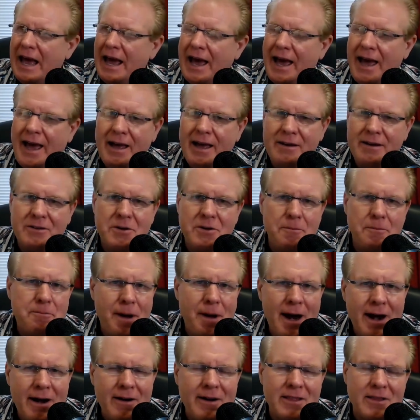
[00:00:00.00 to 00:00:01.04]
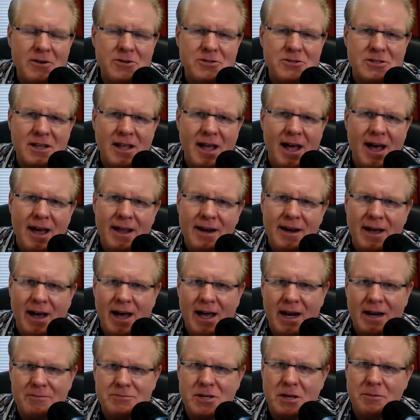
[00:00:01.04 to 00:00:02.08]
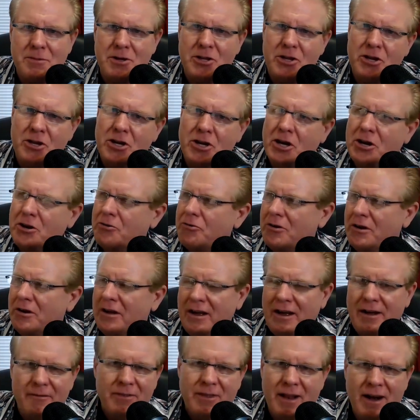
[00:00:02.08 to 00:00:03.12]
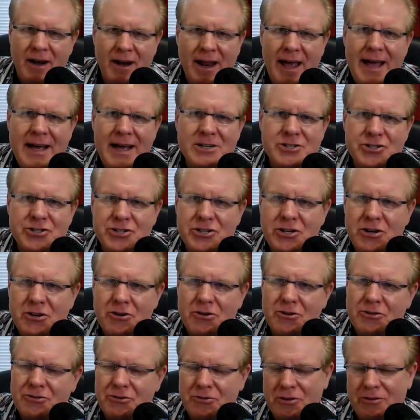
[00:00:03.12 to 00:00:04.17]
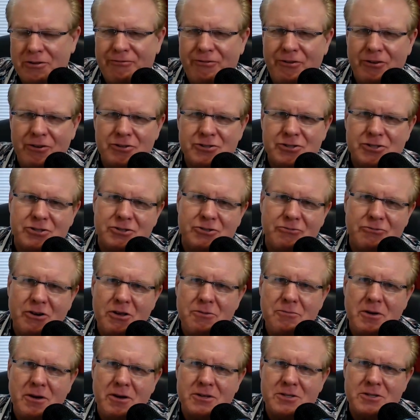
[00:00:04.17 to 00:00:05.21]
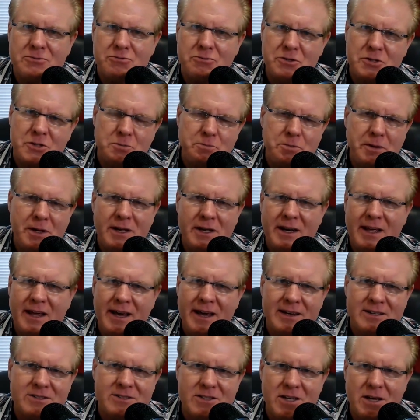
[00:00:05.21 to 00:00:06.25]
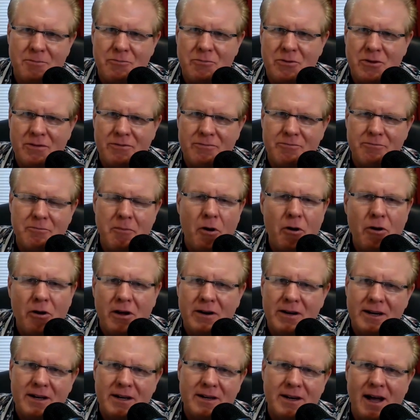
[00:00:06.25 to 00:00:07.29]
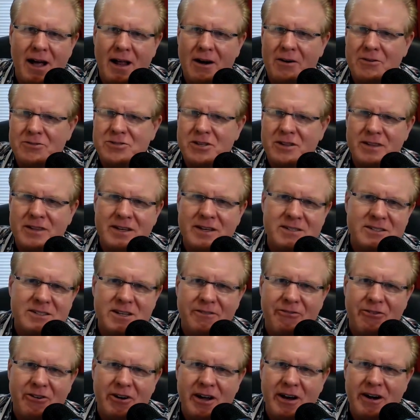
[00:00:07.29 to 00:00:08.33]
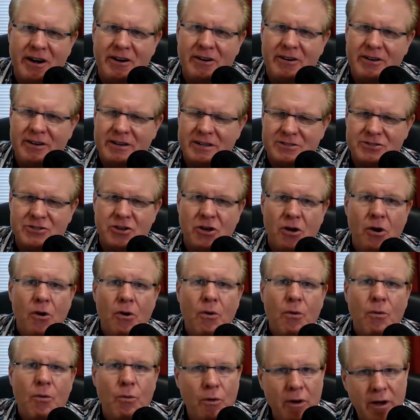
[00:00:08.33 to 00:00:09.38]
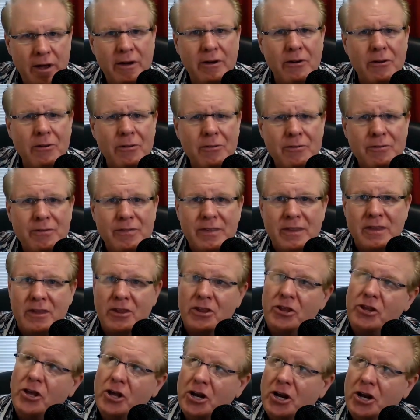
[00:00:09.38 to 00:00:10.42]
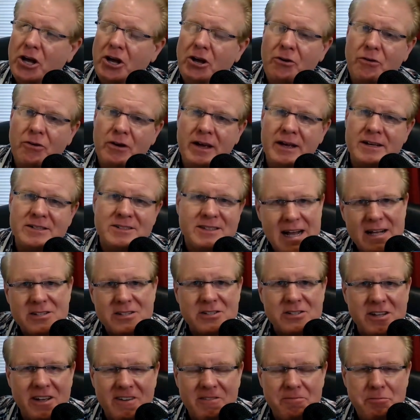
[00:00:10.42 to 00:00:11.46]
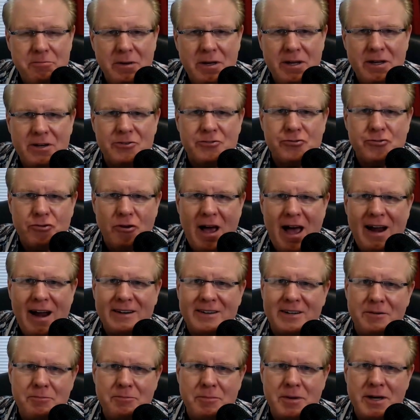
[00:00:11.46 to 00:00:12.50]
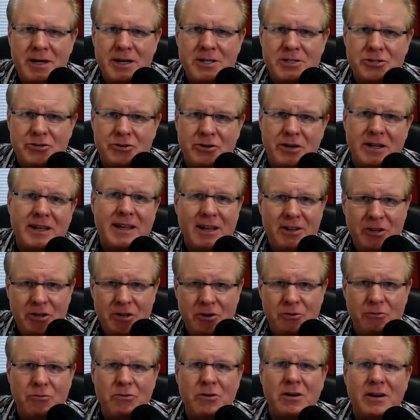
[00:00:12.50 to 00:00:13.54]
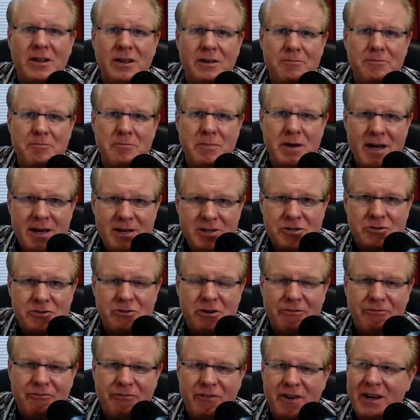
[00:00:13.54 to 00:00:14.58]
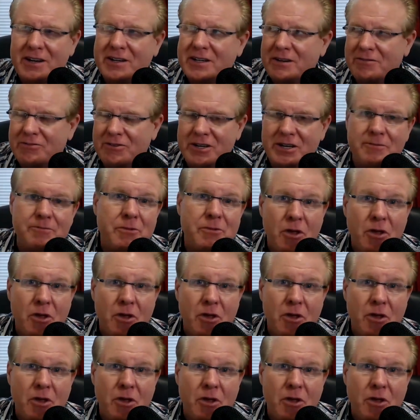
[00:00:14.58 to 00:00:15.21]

and comparing those line items. I mean, you know, last year through the first three months, we spent X number of marketing dollars in these different areas. Well, you know, is that stuff being tracked and measured? And can you really measure effectively,